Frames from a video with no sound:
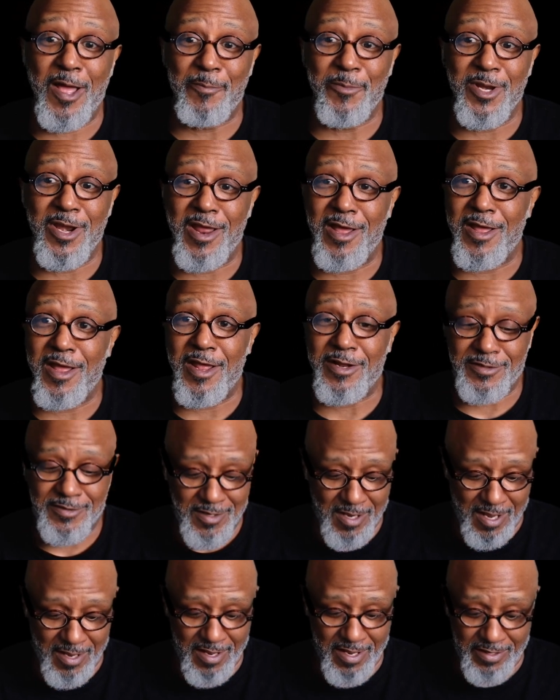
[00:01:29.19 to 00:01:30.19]
I mean, I,
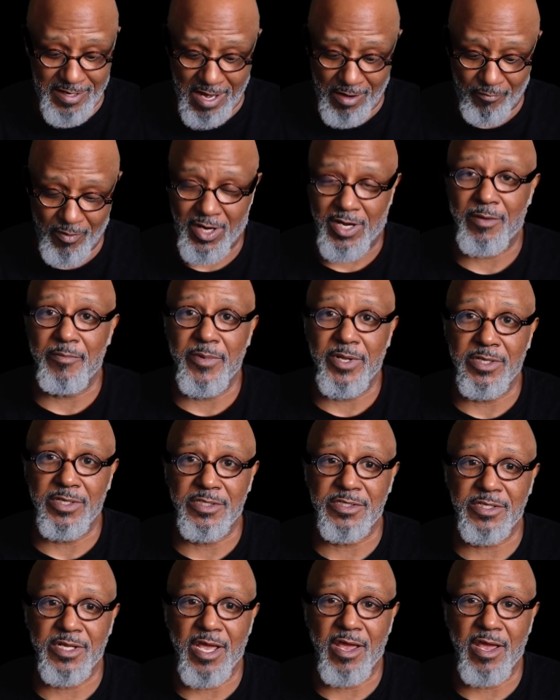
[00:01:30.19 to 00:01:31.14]
I, and I recommend it